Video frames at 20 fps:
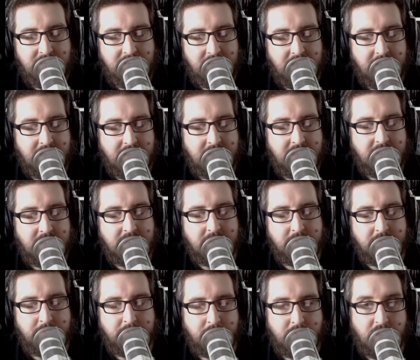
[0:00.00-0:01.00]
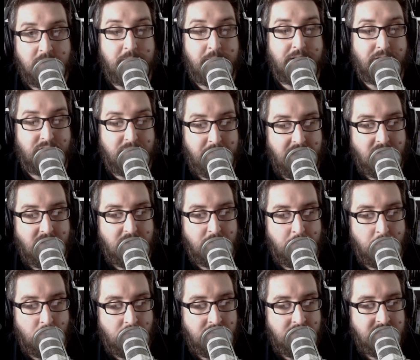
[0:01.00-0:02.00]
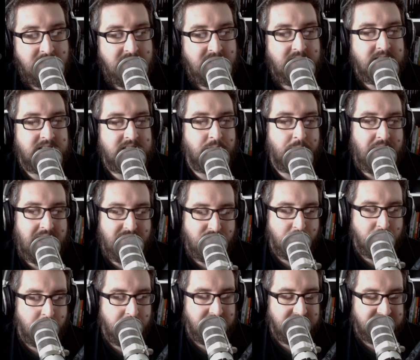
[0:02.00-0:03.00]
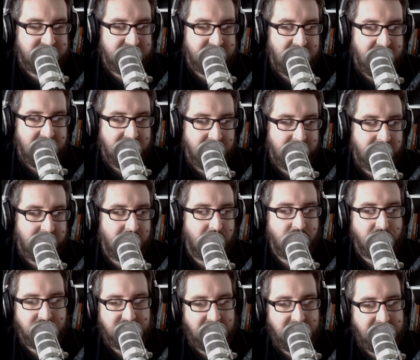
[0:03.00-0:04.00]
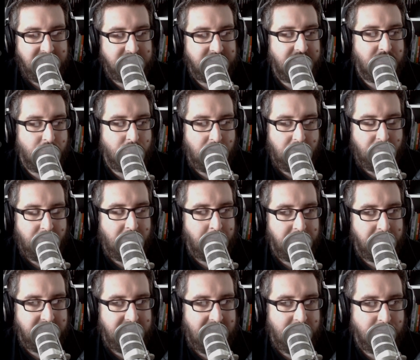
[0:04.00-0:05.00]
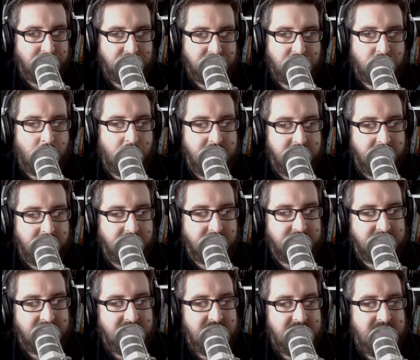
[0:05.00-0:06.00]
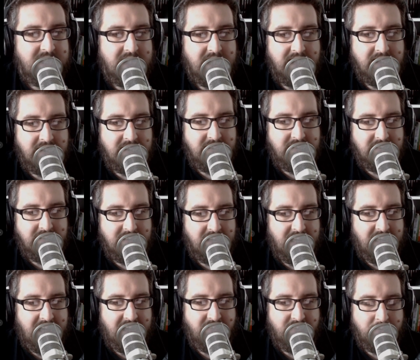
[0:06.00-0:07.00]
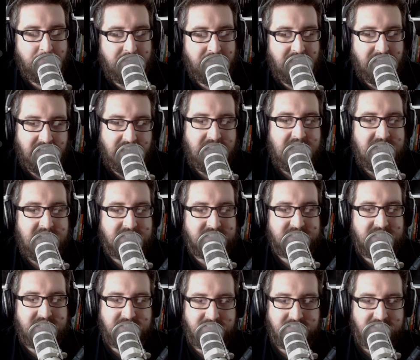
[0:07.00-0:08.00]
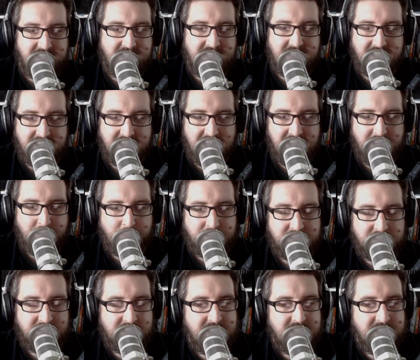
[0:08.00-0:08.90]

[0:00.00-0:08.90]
Erebor. So we have him with Sting, obviously, so you can run around with that, which is quite nice, and have him kicking ass and taking names.